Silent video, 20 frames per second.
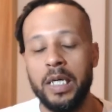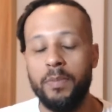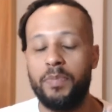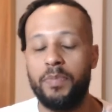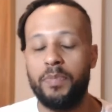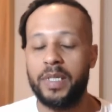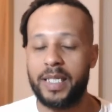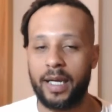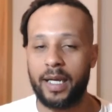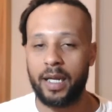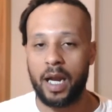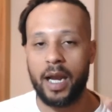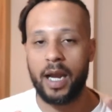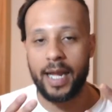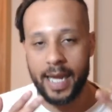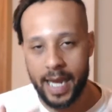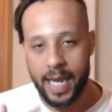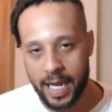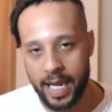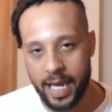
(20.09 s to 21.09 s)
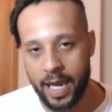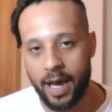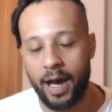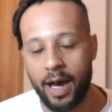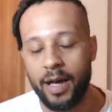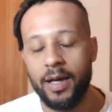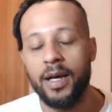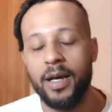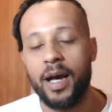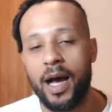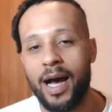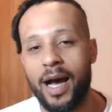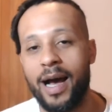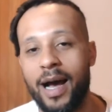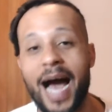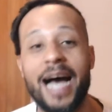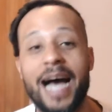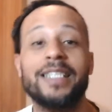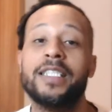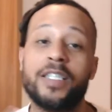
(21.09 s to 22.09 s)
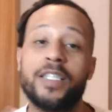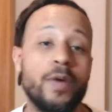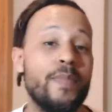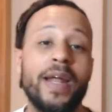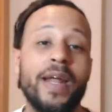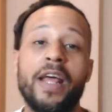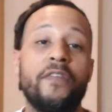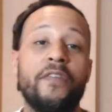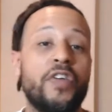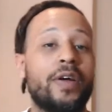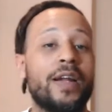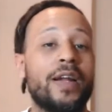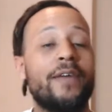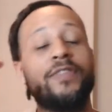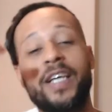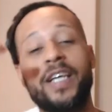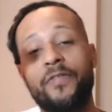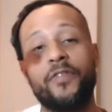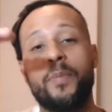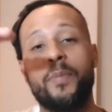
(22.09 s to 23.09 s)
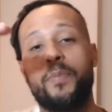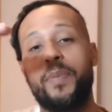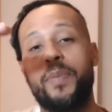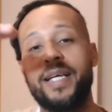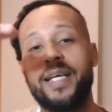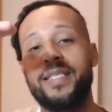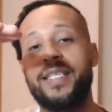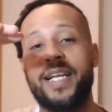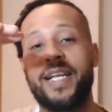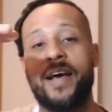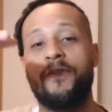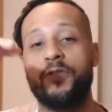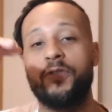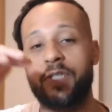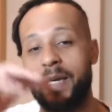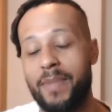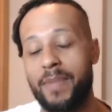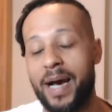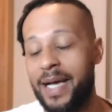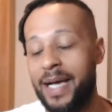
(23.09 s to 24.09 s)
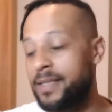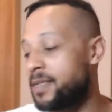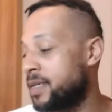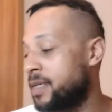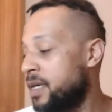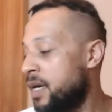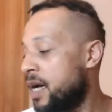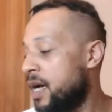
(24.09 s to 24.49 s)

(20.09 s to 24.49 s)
particularly here, as so many of you can have different ability levels in maths.